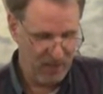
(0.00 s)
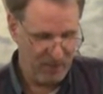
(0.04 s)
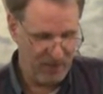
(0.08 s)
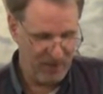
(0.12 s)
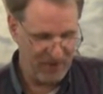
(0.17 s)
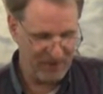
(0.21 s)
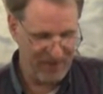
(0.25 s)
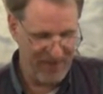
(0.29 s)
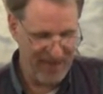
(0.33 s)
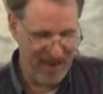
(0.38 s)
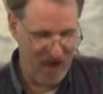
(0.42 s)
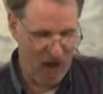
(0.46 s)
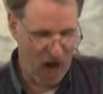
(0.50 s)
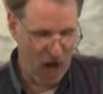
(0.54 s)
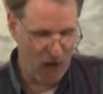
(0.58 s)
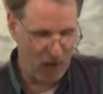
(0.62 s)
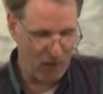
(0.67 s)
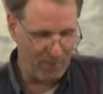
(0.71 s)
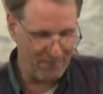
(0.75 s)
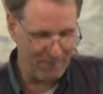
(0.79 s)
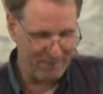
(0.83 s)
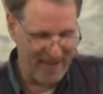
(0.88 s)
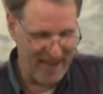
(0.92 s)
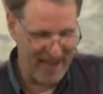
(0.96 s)
but they
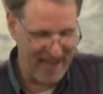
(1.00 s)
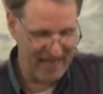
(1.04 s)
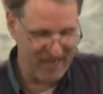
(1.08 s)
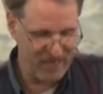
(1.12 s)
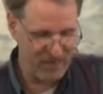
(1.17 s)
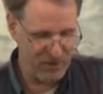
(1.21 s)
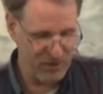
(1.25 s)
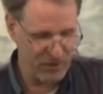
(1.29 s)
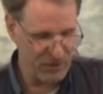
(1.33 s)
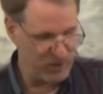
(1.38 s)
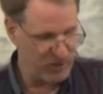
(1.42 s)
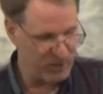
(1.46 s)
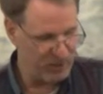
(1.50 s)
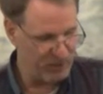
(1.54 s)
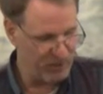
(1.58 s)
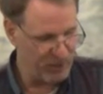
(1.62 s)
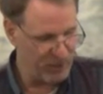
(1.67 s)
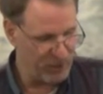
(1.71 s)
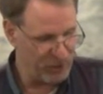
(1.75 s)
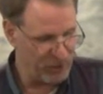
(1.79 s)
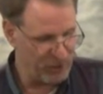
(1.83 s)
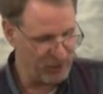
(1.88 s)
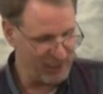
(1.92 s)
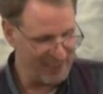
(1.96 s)
are mighty through the
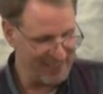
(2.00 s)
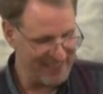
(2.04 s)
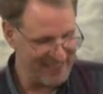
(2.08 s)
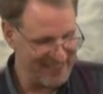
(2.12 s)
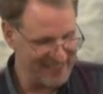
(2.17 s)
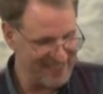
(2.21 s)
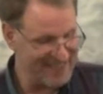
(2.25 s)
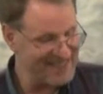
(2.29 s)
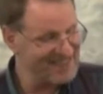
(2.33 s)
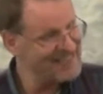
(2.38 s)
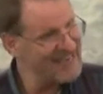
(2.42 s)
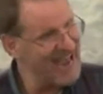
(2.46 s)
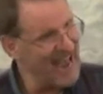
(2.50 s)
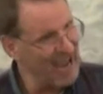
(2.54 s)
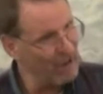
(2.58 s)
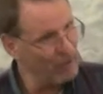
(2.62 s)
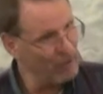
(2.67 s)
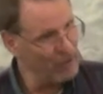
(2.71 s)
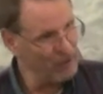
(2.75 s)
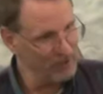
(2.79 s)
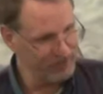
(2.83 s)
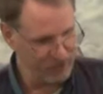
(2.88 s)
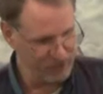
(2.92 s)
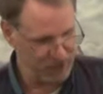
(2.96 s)
pulling
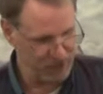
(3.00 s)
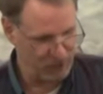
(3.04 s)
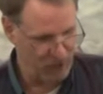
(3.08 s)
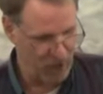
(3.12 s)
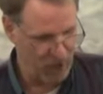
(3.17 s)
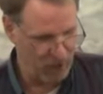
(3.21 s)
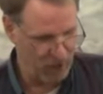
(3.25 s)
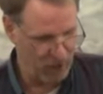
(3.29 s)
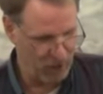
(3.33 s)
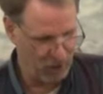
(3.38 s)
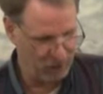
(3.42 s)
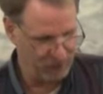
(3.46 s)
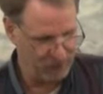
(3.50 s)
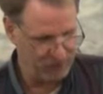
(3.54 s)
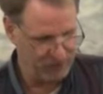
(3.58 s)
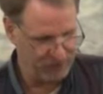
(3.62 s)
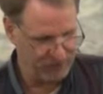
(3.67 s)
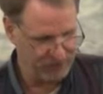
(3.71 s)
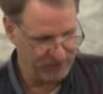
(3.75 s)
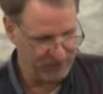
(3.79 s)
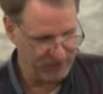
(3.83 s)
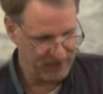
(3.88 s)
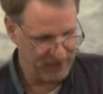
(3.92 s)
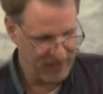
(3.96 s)
down of
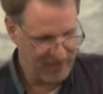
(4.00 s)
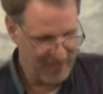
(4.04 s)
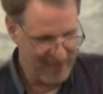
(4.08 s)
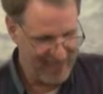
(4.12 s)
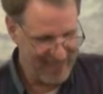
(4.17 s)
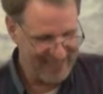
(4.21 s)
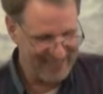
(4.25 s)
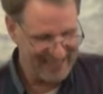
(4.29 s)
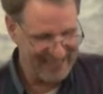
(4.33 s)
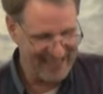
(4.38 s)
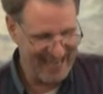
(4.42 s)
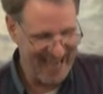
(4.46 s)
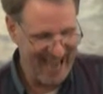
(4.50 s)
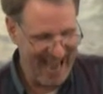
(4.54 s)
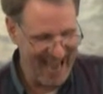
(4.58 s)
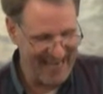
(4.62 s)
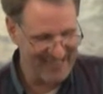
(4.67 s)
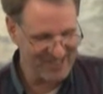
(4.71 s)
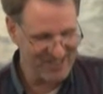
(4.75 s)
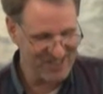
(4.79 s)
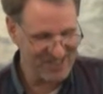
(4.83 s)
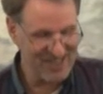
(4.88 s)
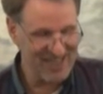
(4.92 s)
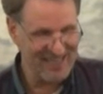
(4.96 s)
strongholds,
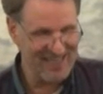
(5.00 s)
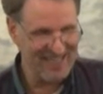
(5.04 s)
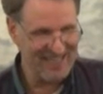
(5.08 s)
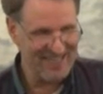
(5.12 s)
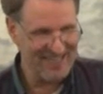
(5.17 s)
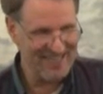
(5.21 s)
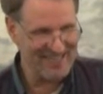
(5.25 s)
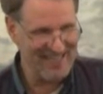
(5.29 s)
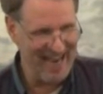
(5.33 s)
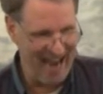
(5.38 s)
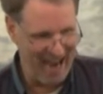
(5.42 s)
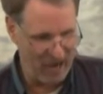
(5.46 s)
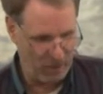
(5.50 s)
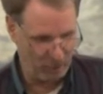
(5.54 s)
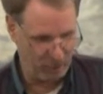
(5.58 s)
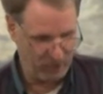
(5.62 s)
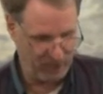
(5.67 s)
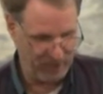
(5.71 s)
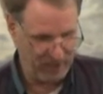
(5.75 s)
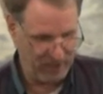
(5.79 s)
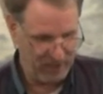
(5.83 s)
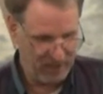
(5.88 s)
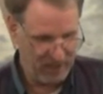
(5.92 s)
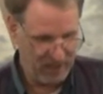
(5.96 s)
casting
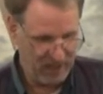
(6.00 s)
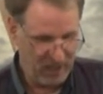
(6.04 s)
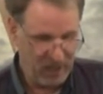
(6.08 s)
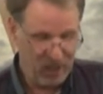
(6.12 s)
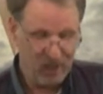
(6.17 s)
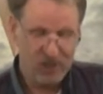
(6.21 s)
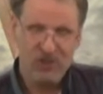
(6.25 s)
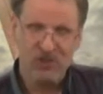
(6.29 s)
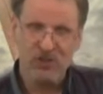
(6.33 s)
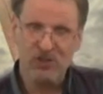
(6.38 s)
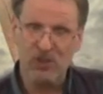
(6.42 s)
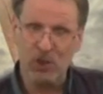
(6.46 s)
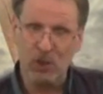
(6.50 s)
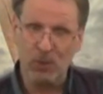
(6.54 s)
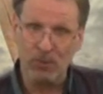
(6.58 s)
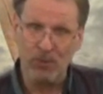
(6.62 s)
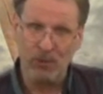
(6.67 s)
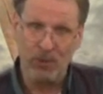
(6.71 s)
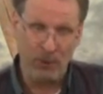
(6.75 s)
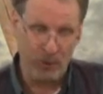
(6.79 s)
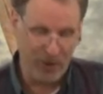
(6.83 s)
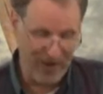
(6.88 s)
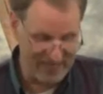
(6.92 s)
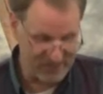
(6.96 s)
down,
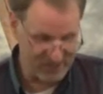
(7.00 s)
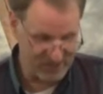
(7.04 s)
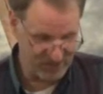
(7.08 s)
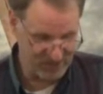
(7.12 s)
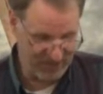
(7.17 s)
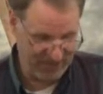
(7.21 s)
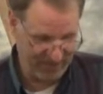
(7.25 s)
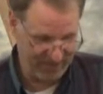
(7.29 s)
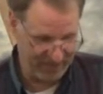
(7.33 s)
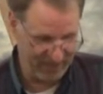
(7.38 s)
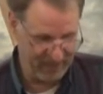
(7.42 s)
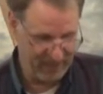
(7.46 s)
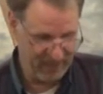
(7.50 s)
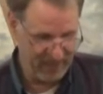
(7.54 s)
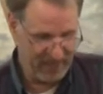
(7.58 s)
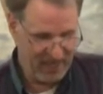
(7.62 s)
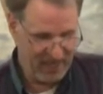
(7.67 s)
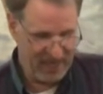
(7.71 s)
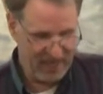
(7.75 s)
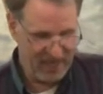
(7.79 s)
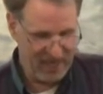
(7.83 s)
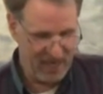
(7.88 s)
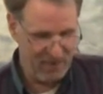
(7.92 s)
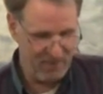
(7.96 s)
suppressing
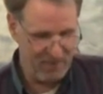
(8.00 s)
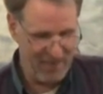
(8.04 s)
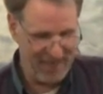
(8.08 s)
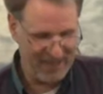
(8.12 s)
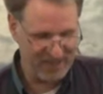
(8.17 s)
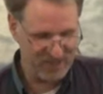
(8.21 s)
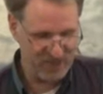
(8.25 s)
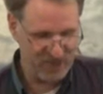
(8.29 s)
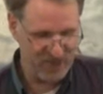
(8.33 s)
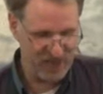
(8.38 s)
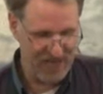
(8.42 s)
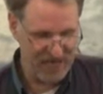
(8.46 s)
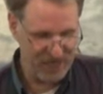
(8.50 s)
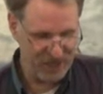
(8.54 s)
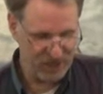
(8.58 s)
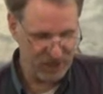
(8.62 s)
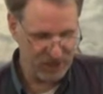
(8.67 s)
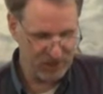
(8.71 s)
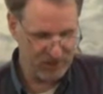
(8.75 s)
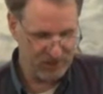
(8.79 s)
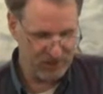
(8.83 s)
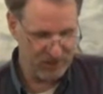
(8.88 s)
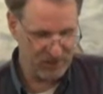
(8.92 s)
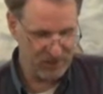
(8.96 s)

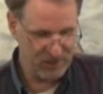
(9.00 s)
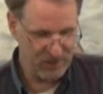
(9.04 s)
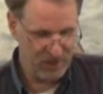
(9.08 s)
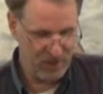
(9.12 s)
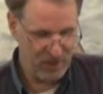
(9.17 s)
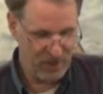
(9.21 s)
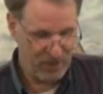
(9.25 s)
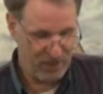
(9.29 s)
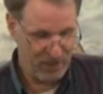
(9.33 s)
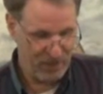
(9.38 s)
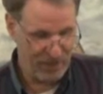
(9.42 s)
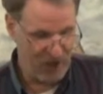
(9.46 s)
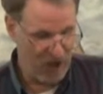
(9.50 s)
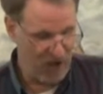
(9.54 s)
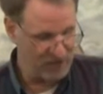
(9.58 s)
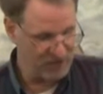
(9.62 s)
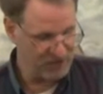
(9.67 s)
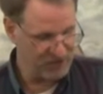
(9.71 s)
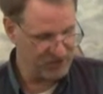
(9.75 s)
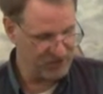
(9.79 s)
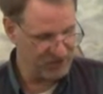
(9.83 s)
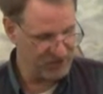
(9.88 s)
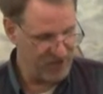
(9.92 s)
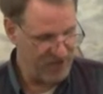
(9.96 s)
imaginations,
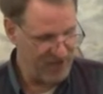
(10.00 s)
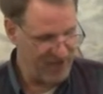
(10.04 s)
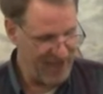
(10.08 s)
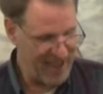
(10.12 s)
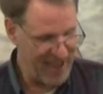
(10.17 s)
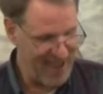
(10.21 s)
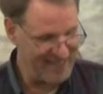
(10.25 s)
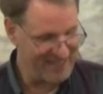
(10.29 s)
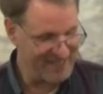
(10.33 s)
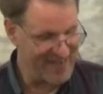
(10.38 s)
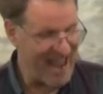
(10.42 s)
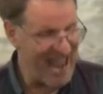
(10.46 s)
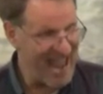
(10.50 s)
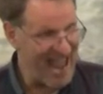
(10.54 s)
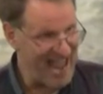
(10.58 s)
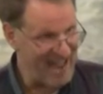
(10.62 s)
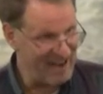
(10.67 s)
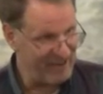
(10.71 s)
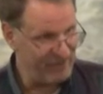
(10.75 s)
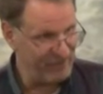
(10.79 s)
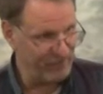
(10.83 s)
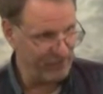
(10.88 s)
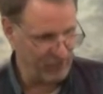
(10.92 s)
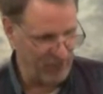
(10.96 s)
thoughts, and
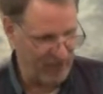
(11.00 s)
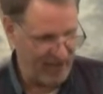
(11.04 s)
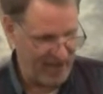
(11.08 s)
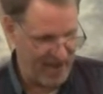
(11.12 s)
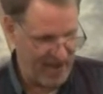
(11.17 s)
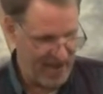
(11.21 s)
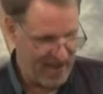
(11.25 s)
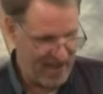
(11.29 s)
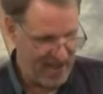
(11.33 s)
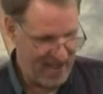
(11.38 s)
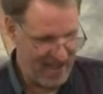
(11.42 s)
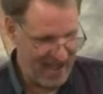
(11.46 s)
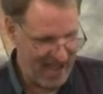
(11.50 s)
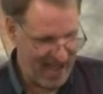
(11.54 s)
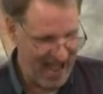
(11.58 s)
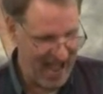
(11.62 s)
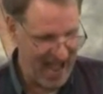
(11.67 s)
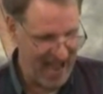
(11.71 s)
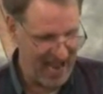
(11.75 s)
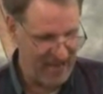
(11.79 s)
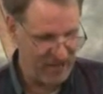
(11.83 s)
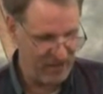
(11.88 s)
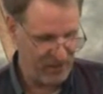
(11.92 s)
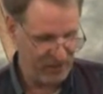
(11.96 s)
every
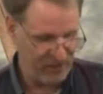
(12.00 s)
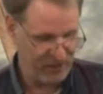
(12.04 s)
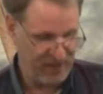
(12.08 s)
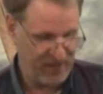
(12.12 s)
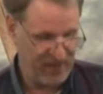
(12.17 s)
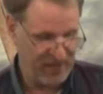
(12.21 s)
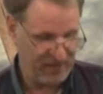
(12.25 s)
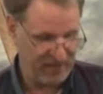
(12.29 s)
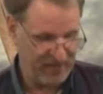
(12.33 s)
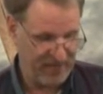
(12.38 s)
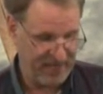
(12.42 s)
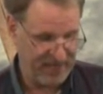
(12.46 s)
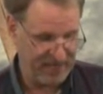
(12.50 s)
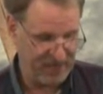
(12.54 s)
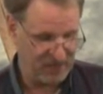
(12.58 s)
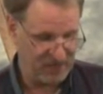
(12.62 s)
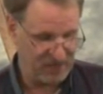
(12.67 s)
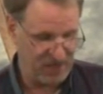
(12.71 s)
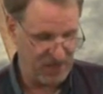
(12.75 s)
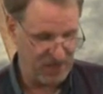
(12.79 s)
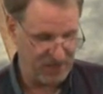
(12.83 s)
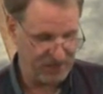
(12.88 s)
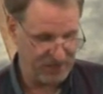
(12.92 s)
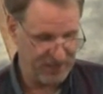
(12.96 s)
high thing that
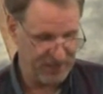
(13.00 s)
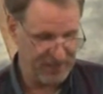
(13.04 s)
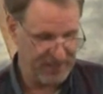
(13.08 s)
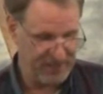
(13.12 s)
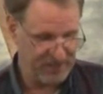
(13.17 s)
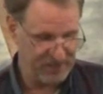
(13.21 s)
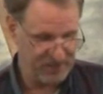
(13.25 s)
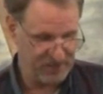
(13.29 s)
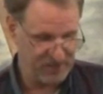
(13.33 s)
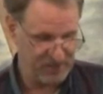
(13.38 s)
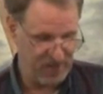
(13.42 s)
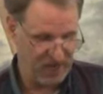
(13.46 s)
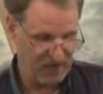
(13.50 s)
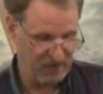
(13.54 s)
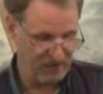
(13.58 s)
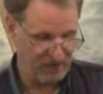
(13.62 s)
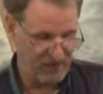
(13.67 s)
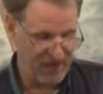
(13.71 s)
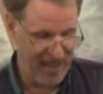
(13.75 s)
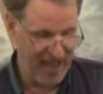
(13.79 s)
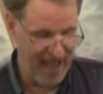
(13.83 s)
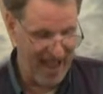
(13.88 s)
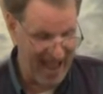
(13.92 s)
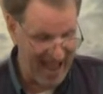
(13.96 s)
exalted
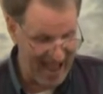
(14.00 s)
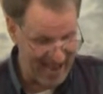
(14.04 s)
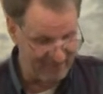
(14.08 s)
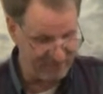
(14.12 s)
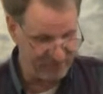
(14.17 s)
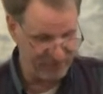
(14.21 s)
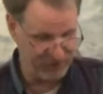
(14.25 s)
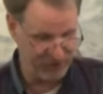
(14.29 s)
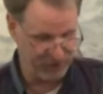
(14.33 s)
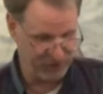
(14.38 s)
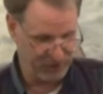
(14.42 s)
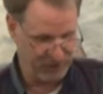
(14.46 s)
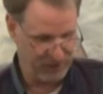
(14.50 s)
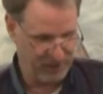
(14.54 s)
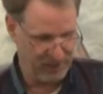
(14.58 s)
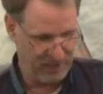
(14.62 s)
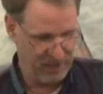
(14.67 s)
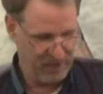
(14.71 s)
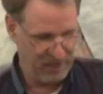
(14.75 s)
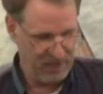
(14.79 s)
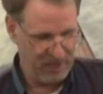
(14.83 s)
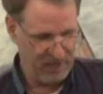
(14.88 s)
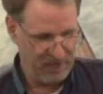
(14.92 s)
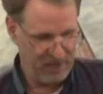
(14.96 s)
itself after
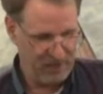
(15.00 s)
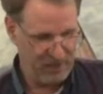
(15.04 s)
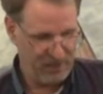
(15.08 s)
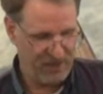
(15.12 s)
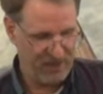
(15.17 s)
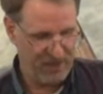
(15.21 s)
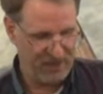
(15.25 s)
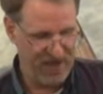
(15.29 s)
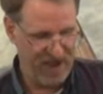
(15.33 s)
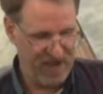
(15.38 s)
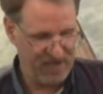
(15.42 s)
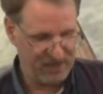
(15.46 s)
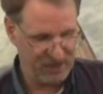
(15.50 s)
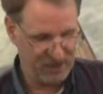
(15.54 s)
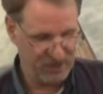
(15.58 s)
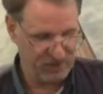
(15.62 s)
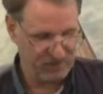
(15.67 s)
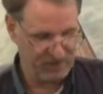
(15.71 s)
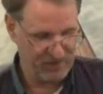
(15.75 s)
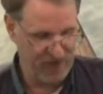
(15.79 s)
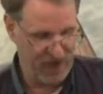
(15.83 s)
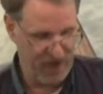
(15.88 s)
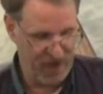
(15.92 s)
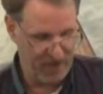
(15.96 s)
the knowledge
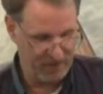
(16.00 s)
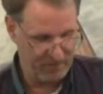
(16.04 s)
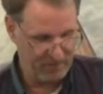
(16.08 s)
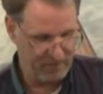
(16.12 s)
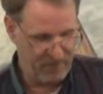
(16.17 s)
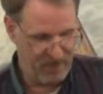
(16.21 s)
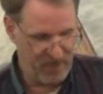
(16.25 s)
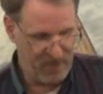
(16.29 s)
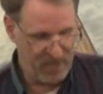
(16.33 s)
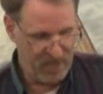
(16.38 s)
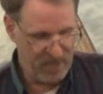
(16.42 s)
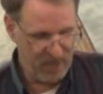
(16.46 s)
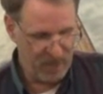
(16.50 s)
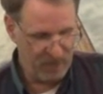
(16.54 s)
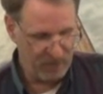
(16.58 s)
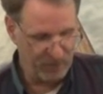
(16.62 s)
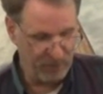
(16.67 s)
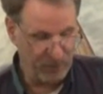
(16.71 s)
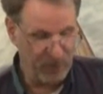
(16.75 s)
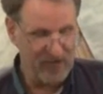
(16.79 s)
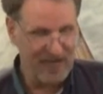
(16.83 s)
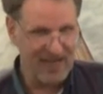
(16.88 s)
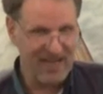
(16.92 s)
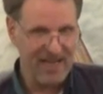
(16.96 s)
of God,
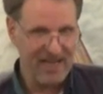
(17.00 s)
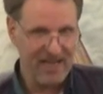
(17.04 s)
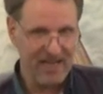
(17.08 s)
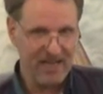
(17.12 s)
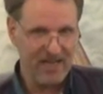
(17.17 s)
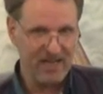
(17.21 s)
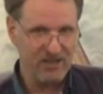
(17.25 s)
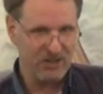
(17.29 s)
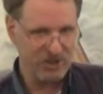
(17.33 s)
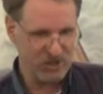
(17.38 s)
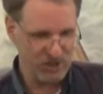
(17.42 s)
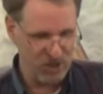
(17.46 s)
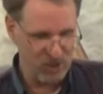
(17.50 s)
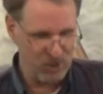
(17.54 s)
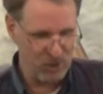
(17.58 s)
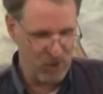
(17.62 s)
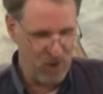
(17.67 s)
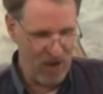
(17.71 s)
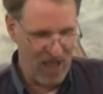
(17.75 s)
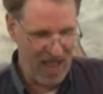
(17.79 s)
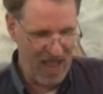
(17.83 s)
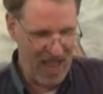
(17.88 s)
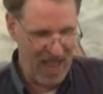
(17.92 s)
bringing into